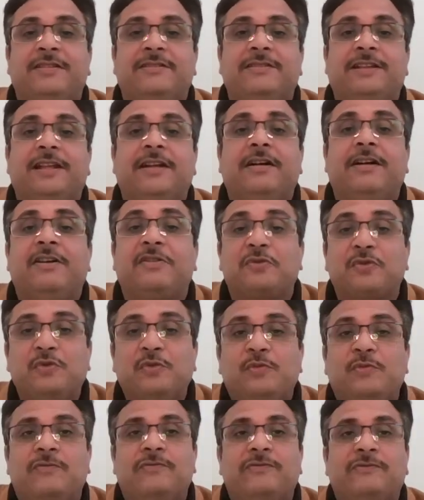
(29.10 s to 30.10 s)
A
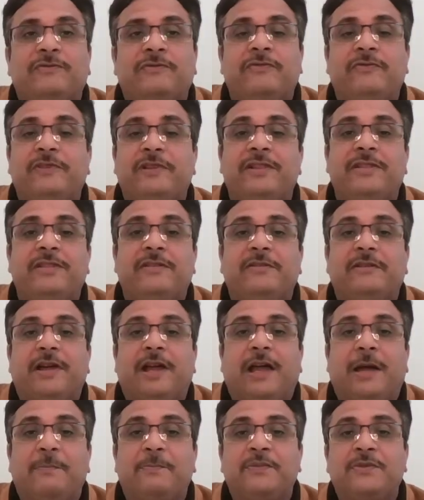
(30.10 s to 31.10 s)
room with
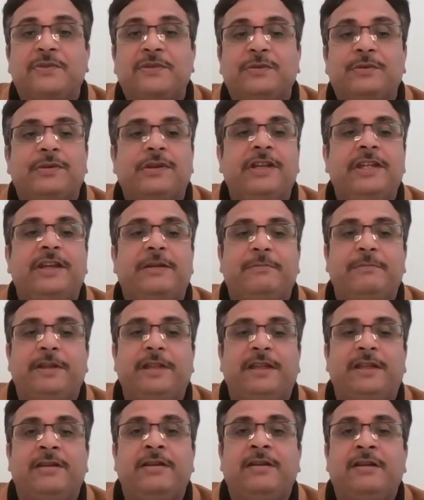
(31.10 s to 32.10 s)
absolutely
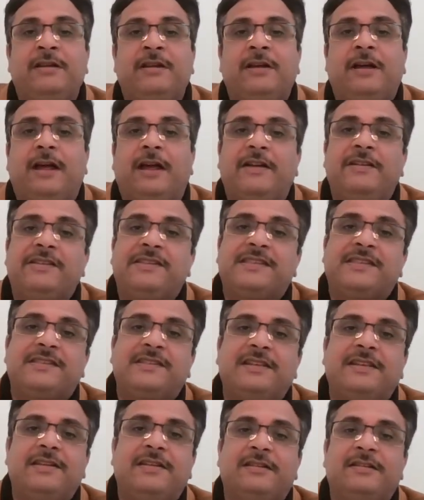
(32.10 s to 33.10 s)
empty, and
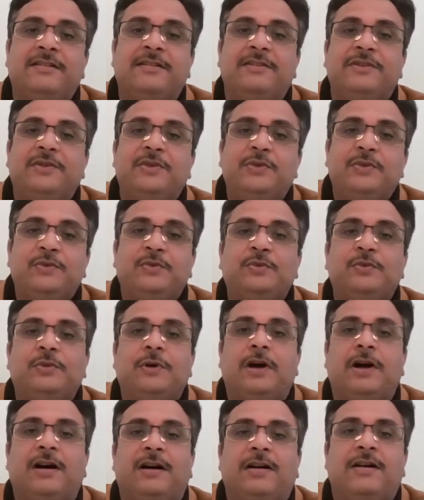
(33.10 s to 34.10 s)
still you
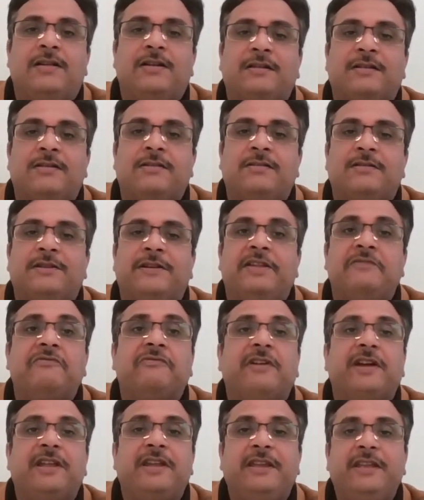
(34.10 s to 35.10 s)
are
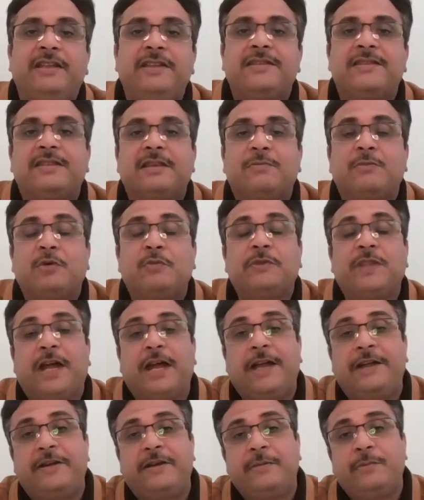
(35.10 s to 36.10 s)
defining some of the
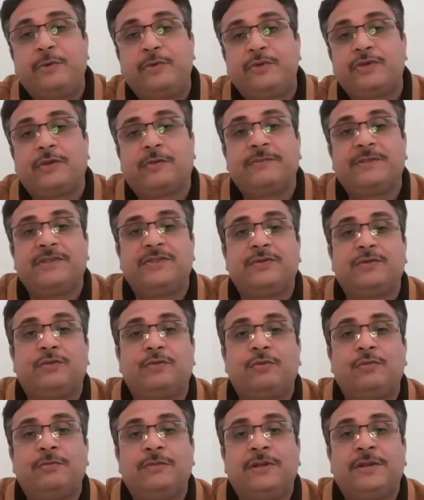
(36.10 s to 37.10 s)
attributes of this
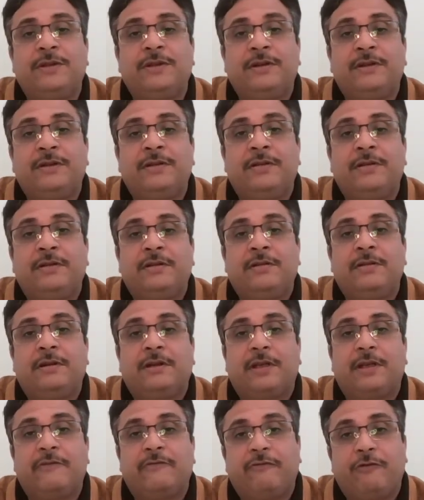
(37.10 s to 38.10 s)
room
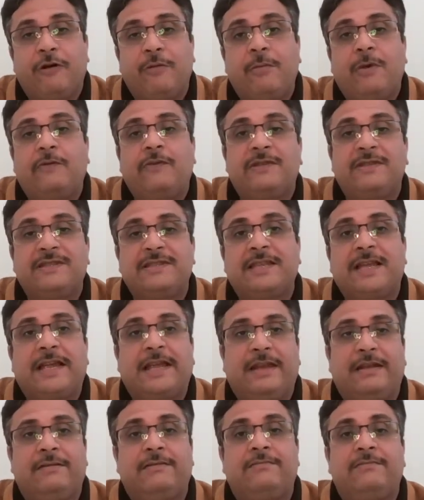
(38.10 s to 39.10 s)
in form of a
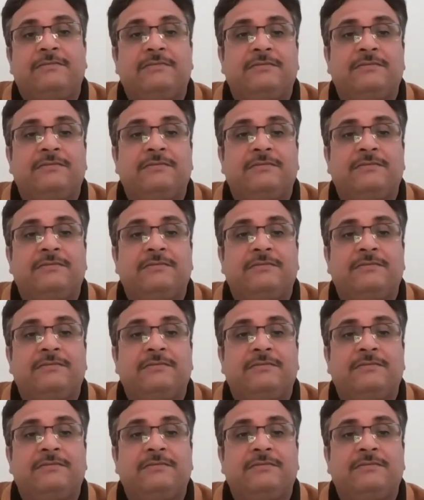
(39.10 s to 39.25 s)
sign.